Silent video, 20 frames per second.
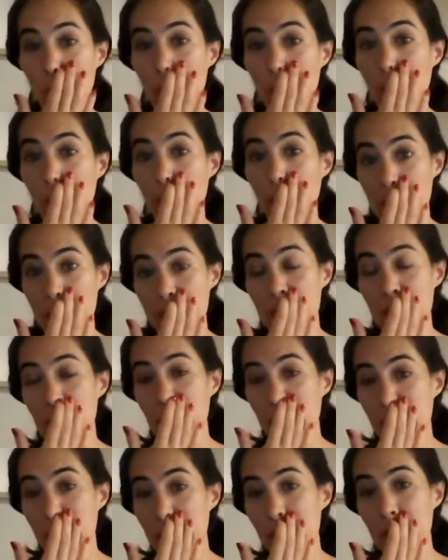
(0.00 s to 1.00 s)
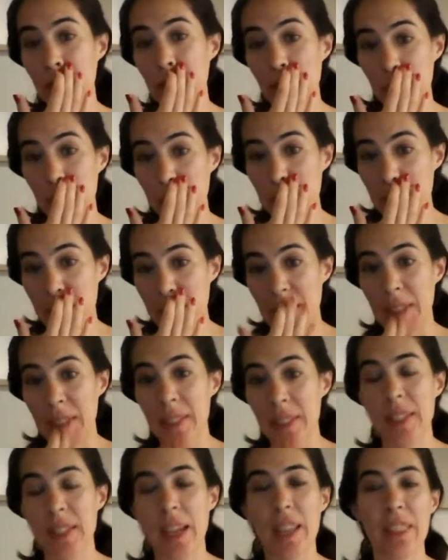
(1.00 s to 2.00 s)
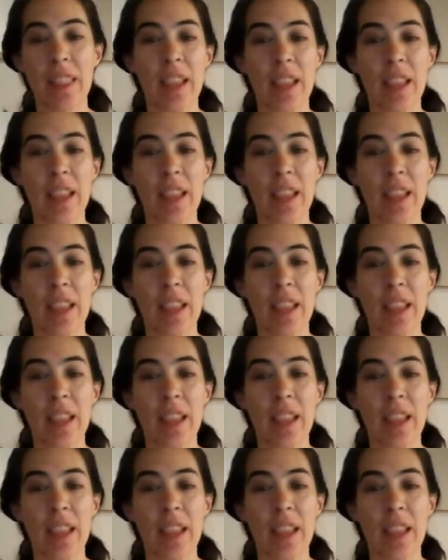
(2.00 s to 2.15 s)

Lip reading: Like before it, I started an internet business,